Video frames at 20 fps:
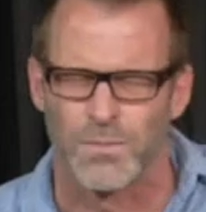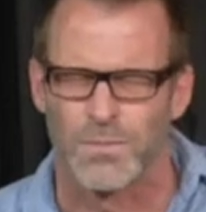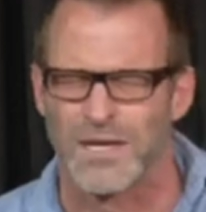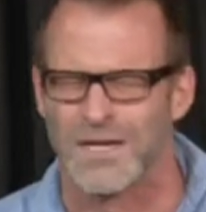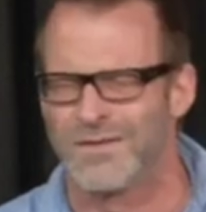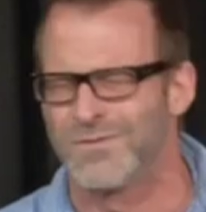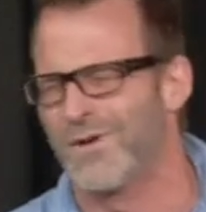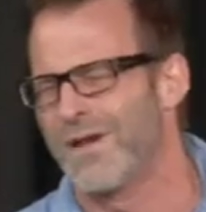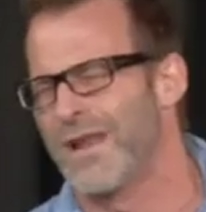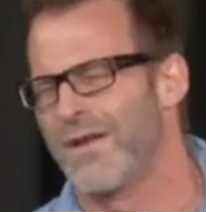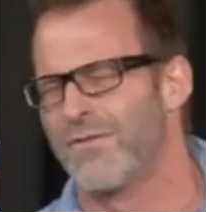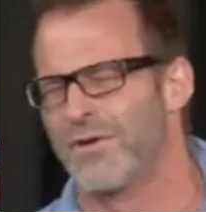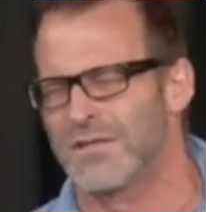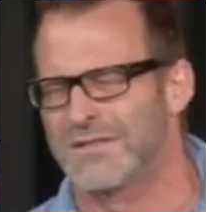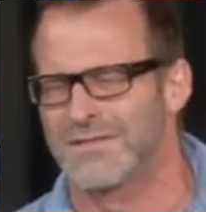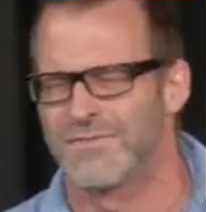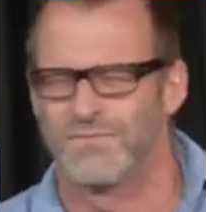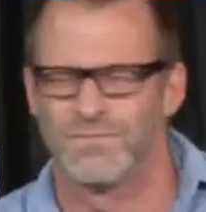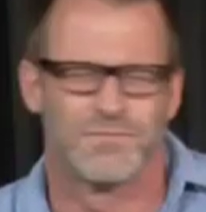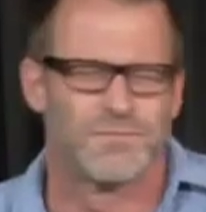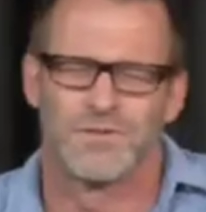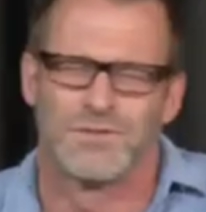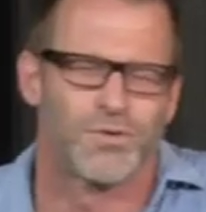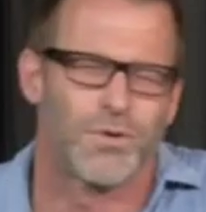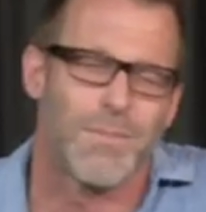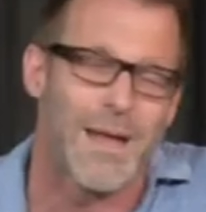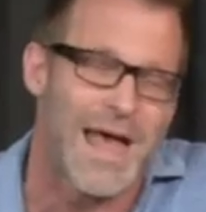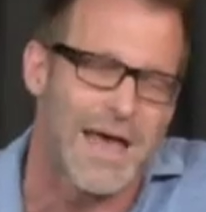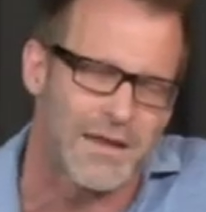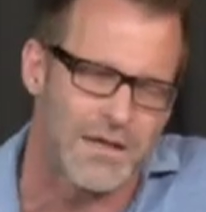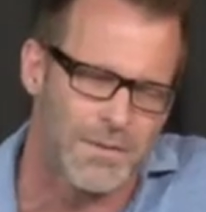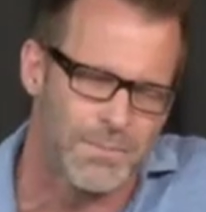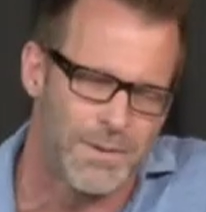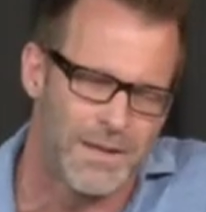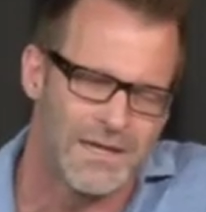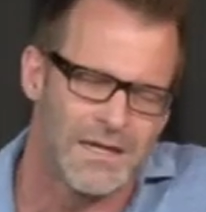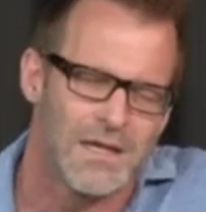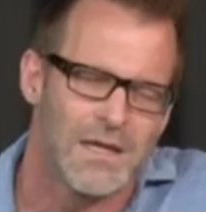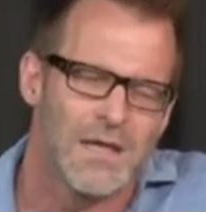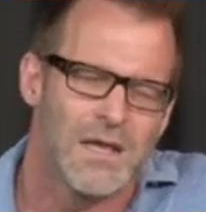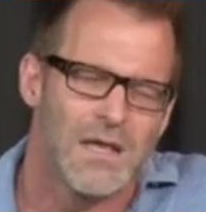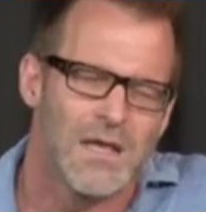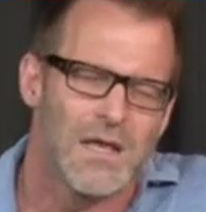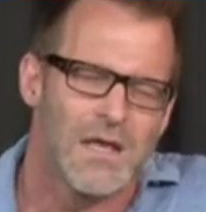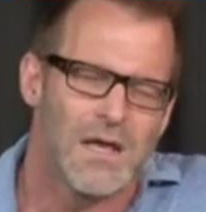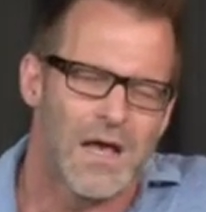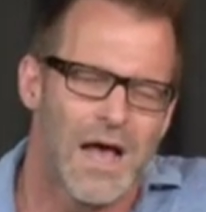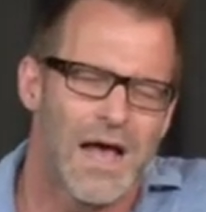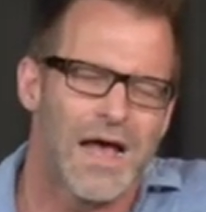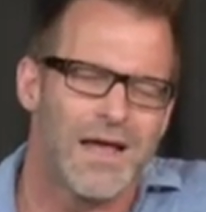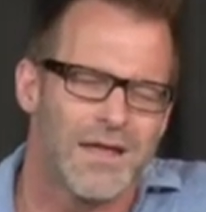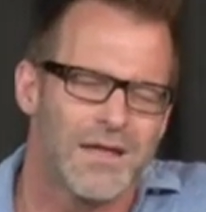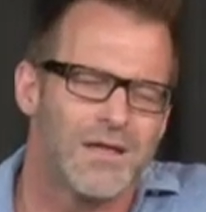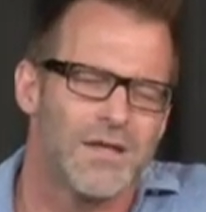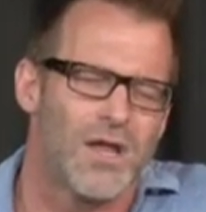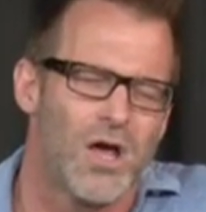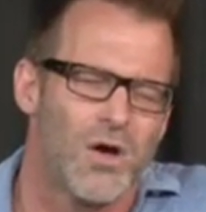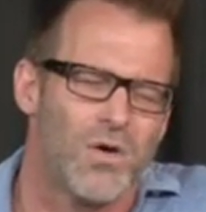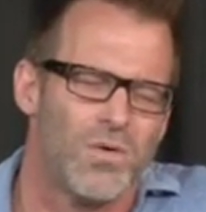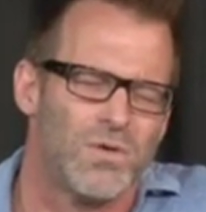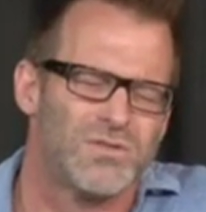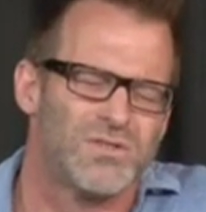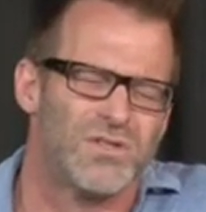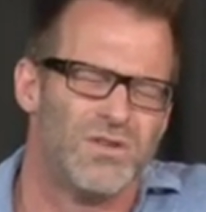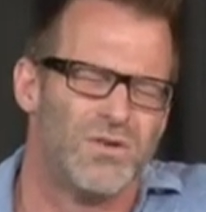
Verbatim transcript: for me. Whatever, it's dramatic. But, you know,